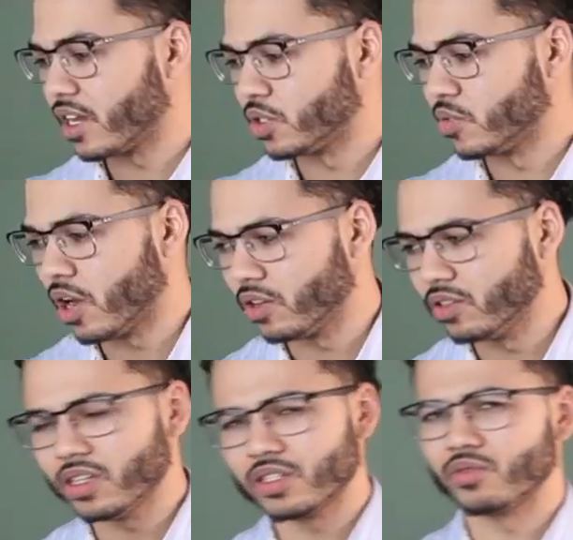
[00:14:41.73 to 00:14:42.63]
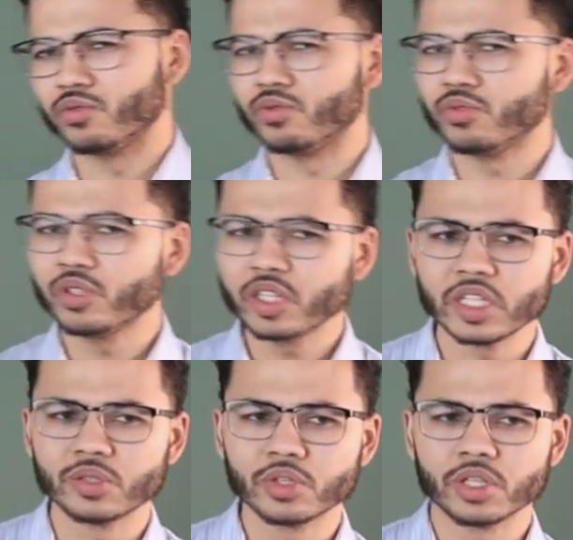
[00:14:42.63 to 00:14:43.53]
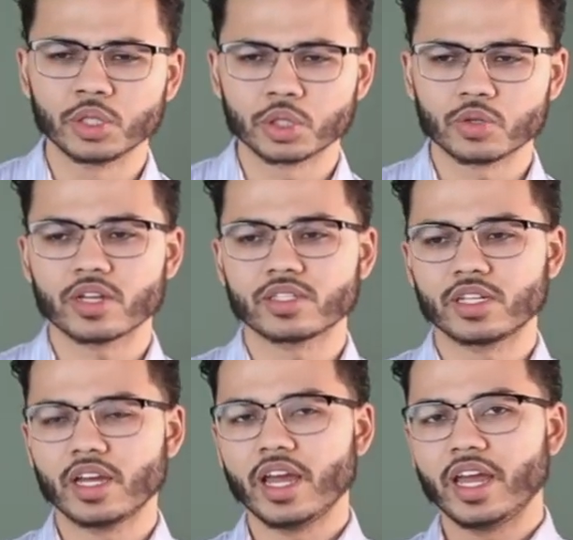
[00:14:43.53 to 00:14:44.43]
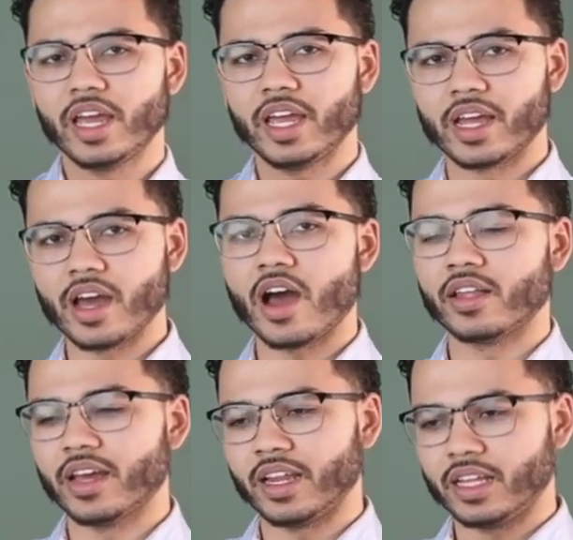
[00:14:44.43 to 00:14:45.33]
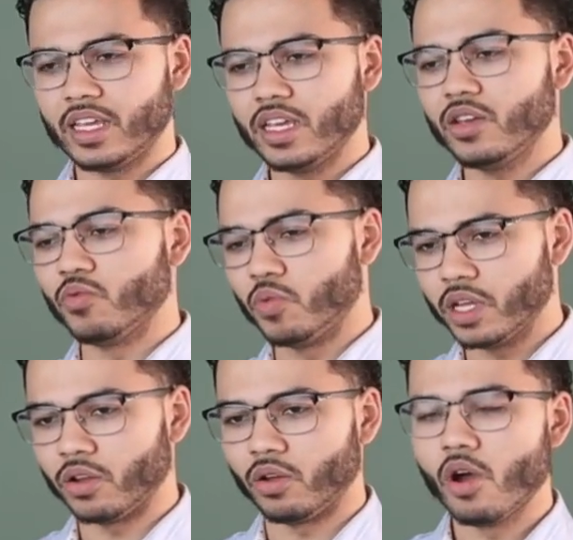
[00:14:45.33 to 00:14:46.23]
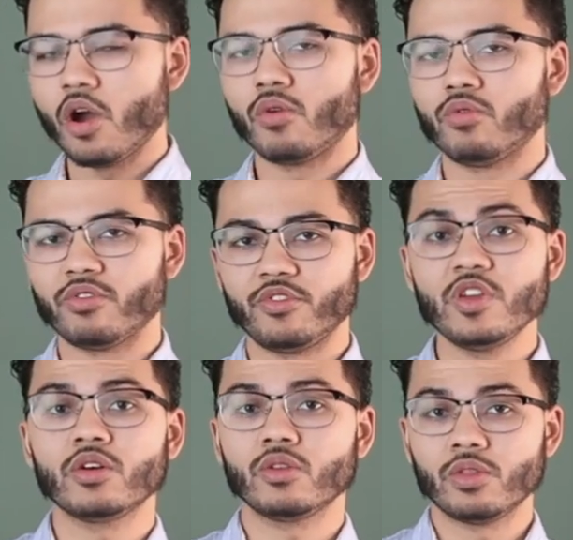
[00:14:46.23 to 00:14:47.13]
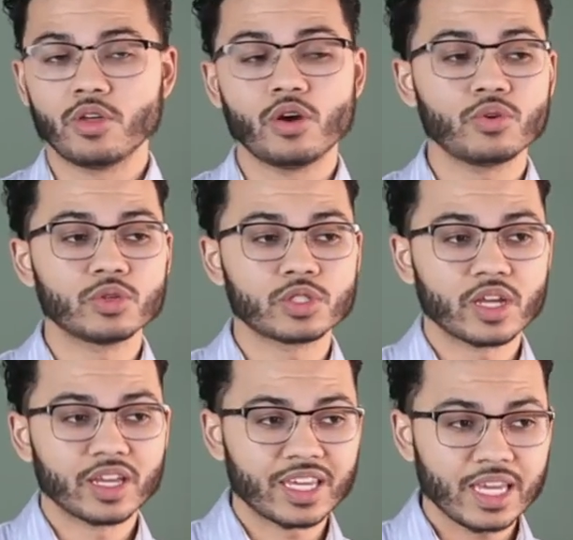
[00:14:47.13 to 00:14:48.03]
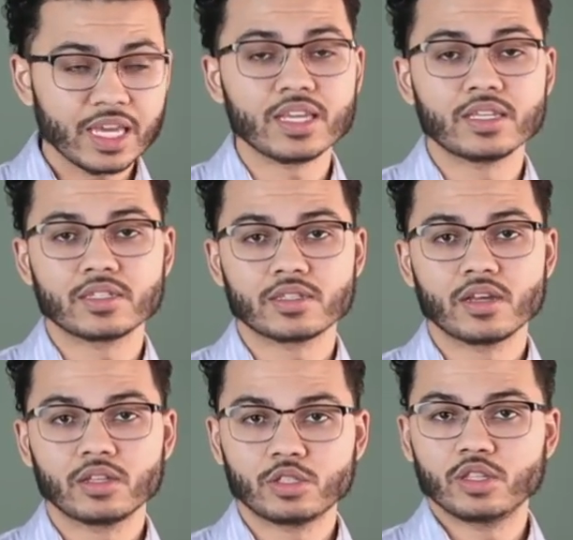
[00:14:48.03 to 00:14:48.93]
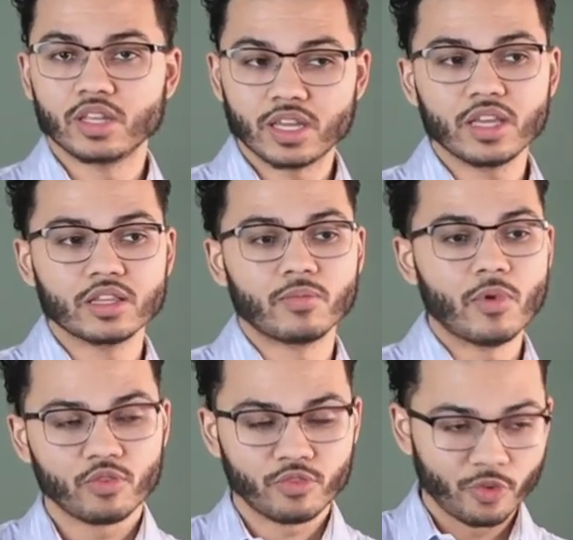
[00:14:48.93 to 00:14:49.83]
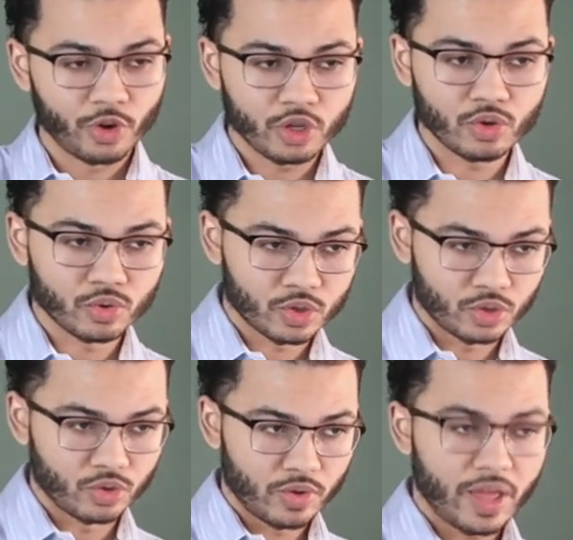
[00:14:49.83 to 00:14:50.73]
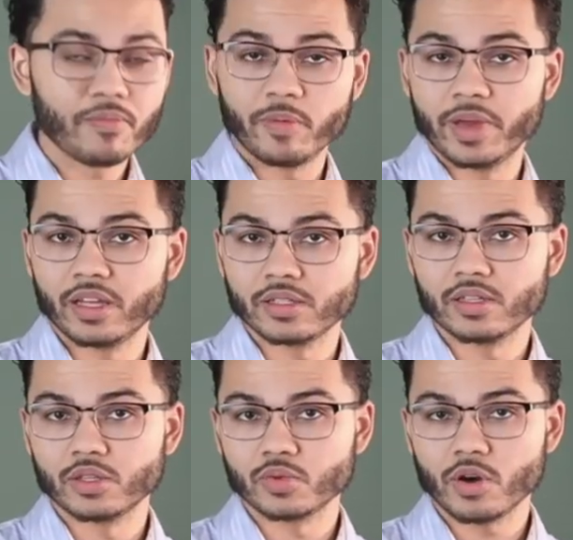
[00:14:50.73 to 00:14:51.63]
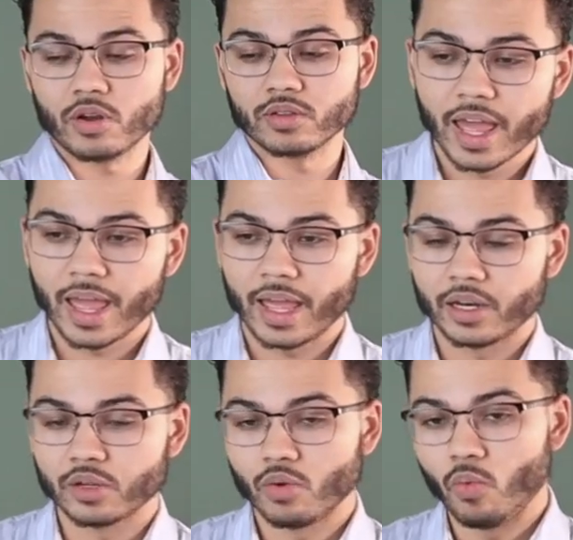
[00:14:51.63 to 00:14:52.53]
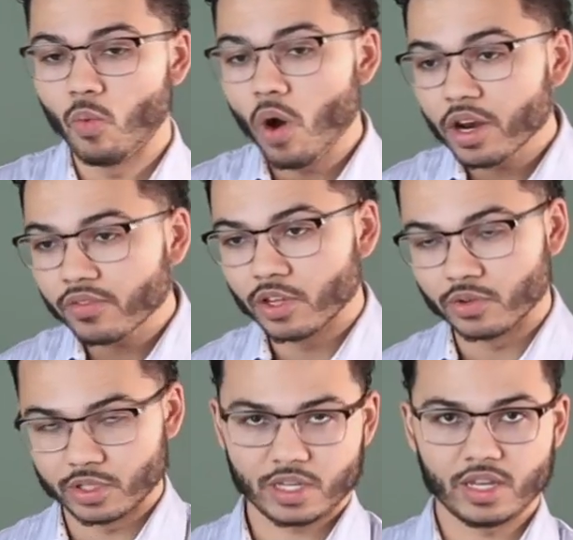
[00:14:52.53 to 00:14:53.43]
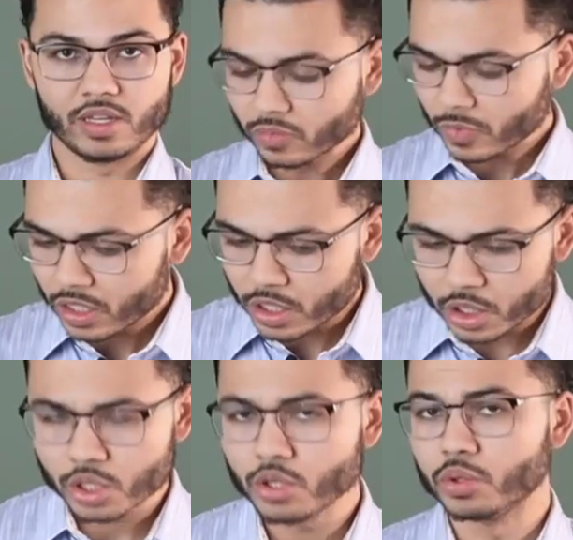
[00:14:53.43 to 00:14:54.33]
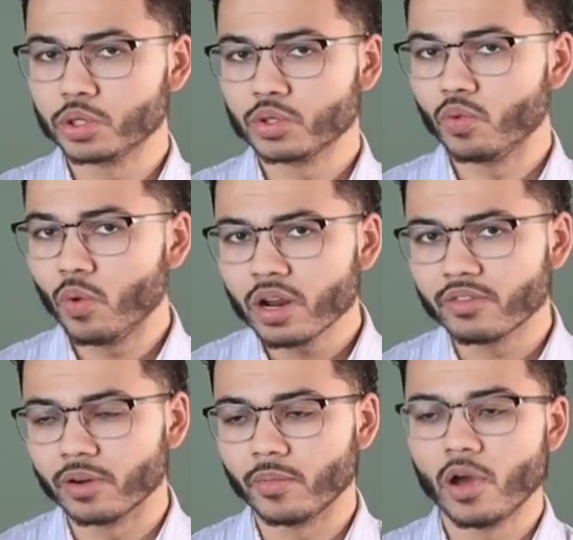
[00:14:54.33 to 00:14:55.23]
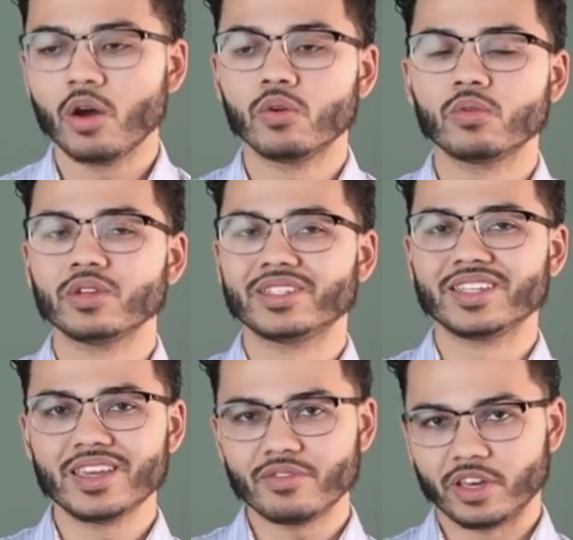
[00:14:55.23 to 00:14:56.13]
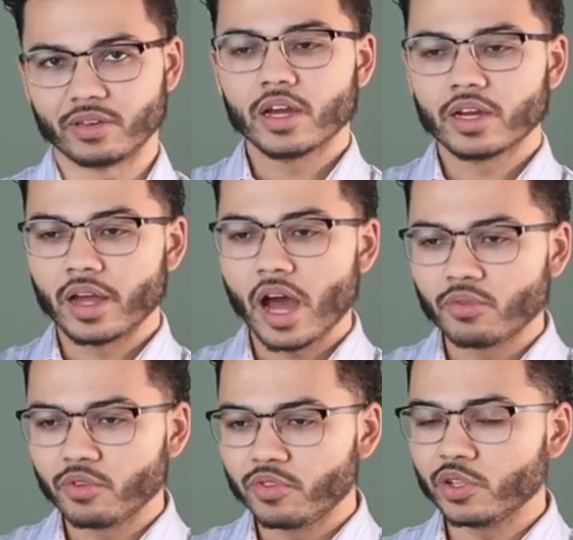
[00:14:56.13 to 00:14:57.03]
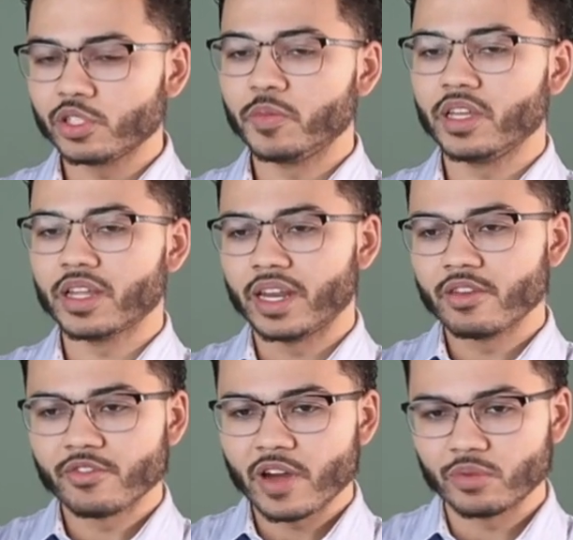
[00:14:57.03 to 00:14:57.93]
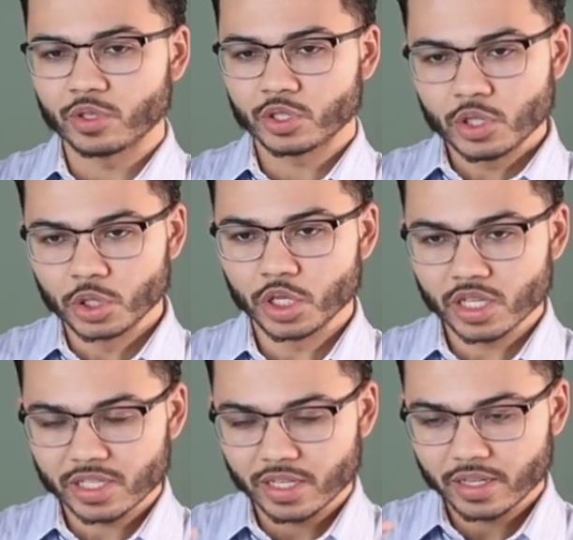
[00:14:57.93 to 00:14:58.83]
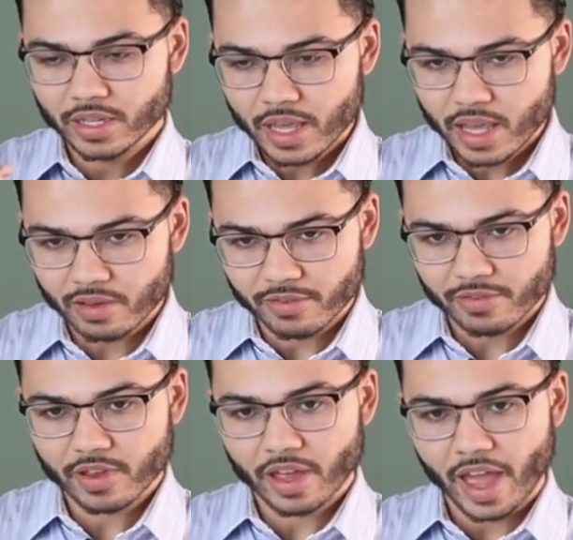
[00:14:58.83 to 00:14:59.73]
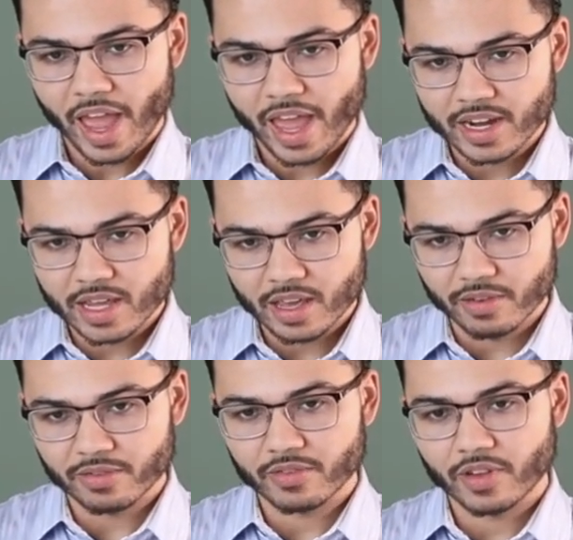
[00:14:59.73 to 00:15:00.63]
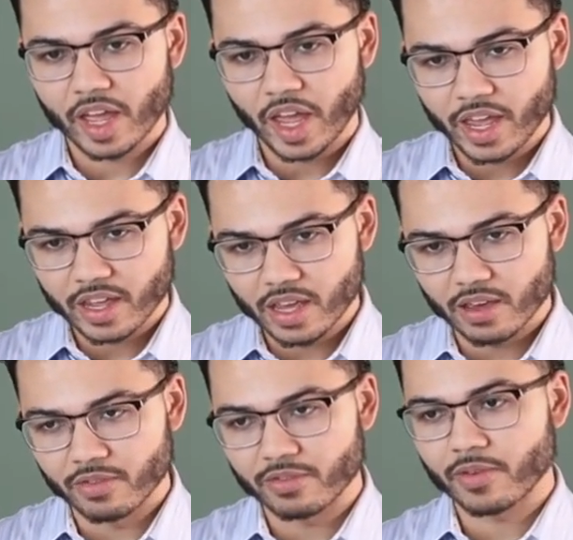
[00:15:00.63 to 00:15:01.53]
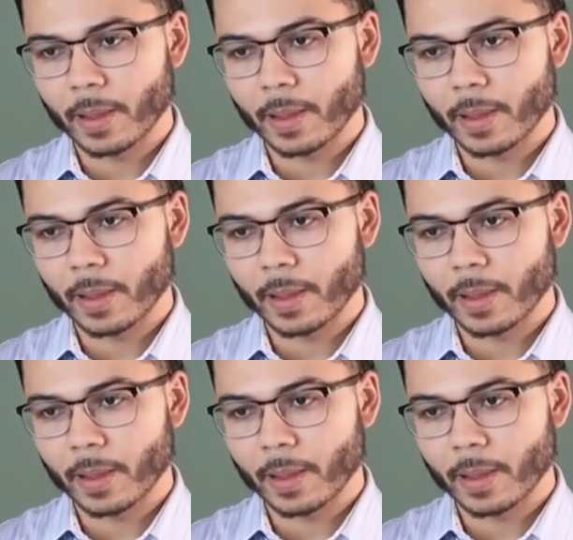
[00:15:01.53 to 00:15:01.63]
as well. You need to really, really trust in God that He will reveal those keys to the kingdom for you to implement into this world. And one of those keys, this is huge, one of them was giving. God revealed to me that if I was to just give and give and give,